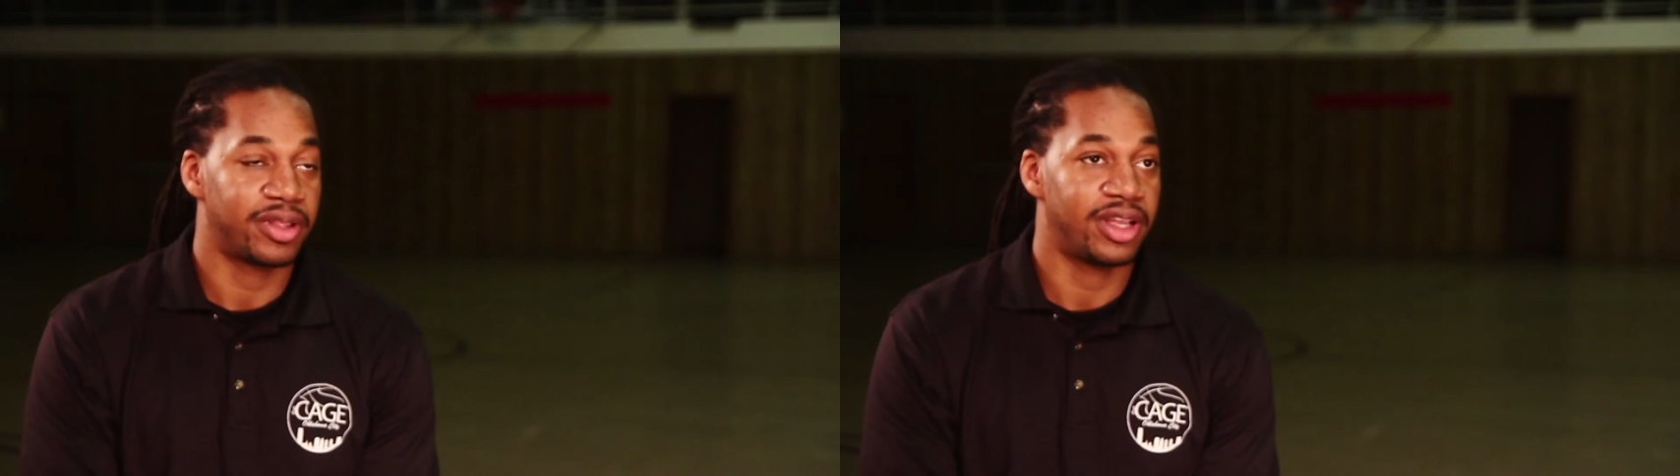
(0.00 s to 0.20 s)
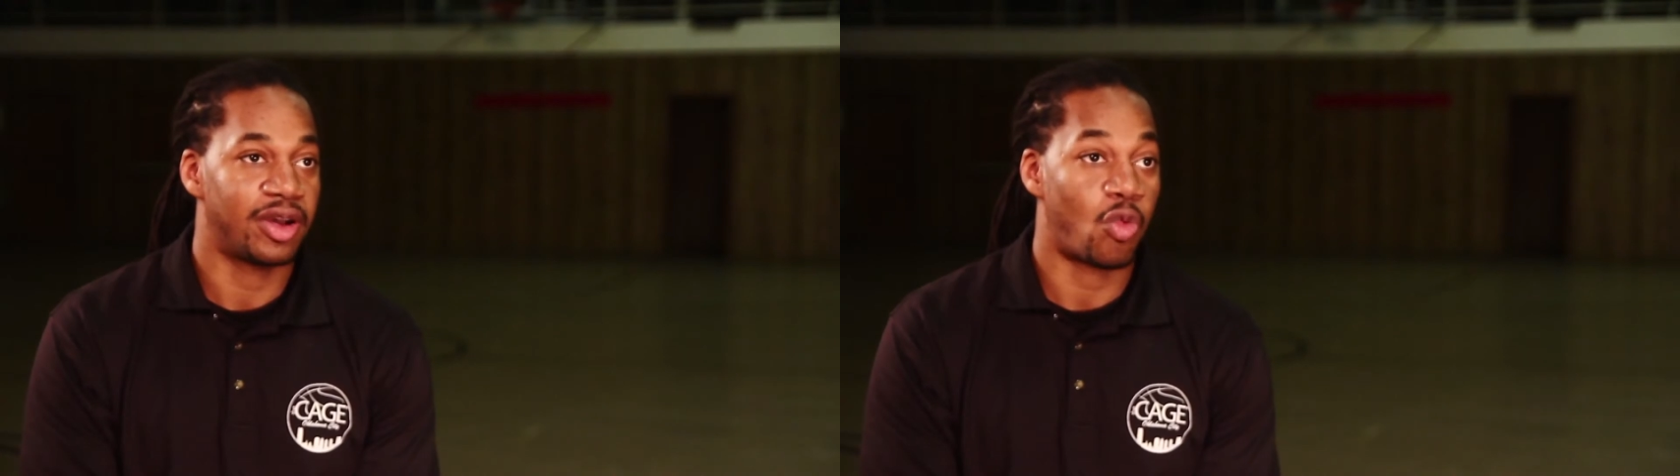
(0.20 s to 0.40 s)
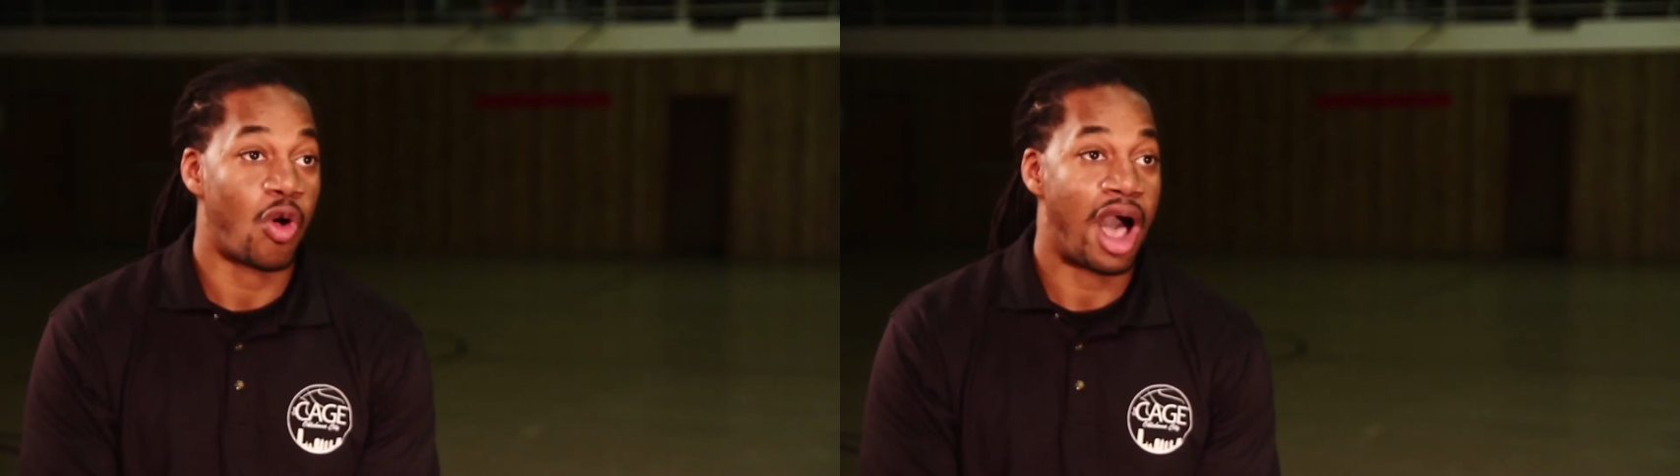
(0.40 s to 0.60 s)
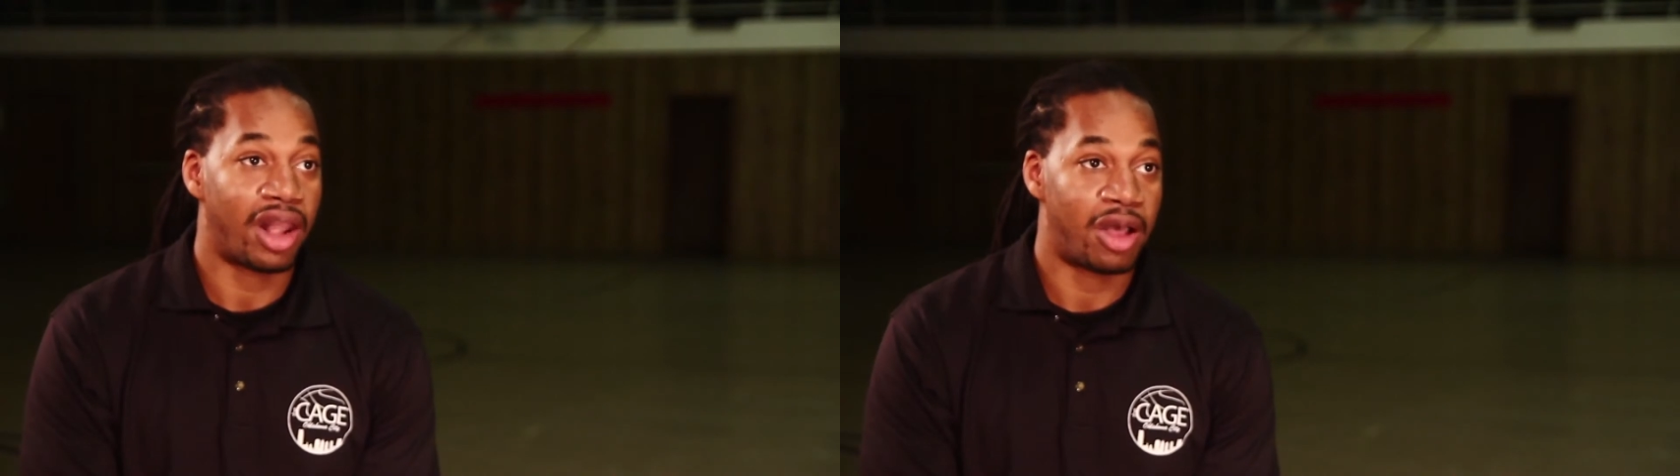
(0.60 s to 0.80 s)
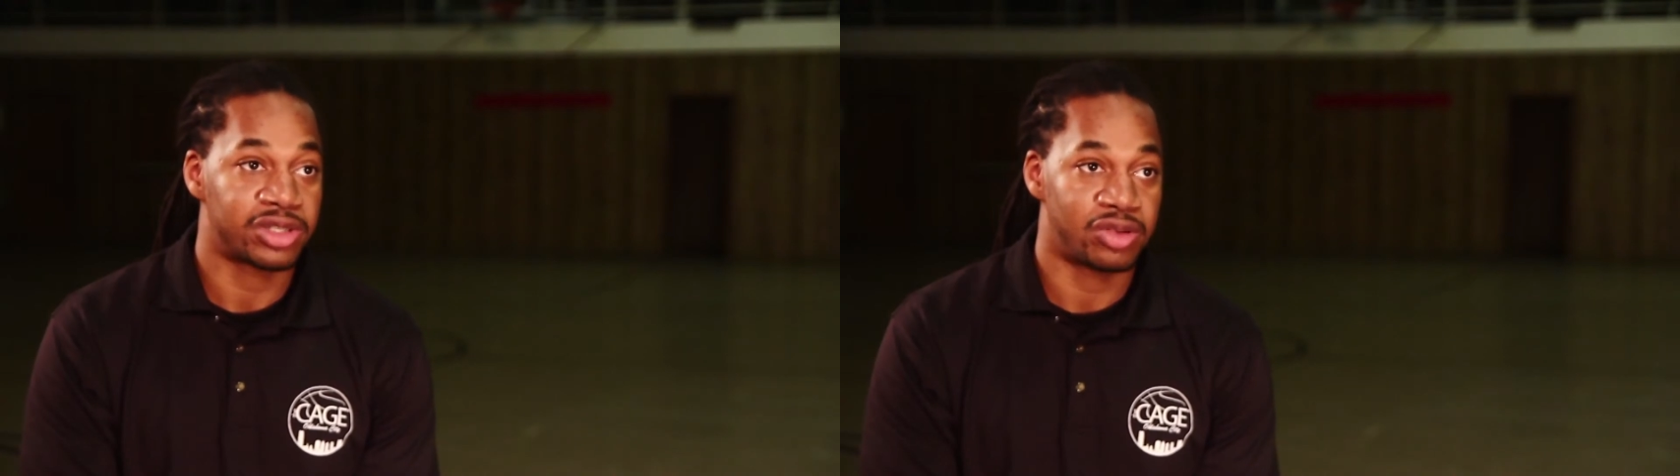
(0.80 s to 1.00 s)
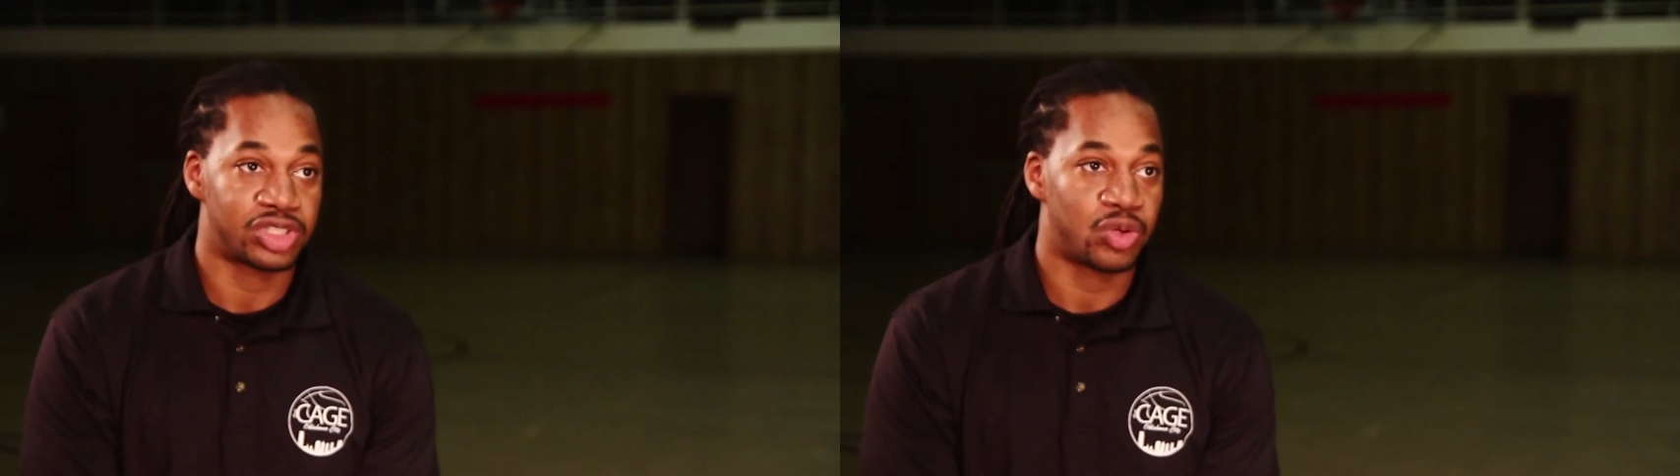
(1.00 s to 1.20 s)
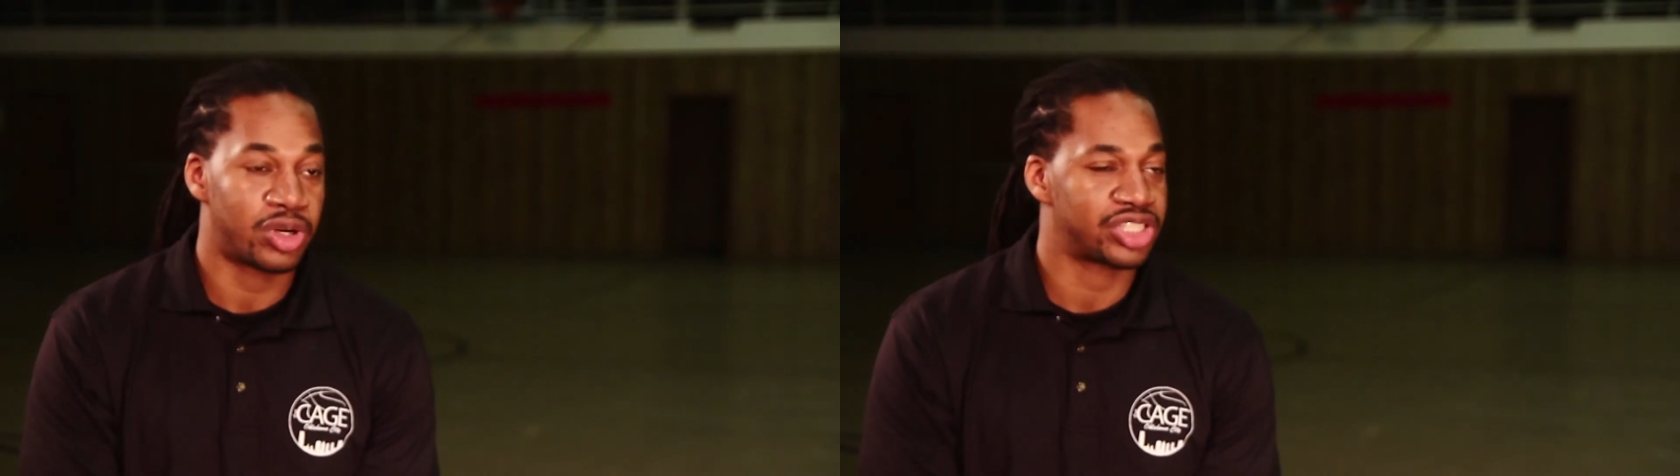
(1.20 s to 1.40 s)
while I was on tour,